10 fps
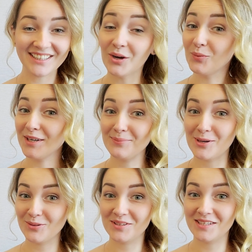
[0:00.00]
What
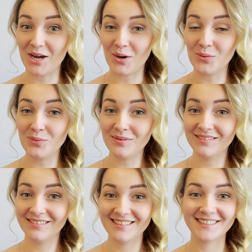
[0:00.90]
about now?
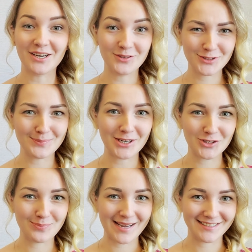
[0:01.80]
Sounds
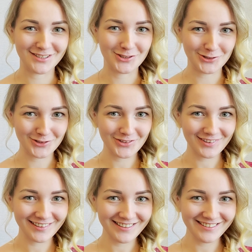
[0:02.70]
much better, don't you
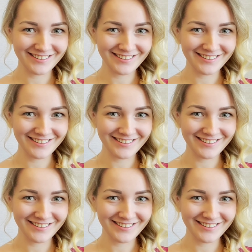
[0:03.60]
think?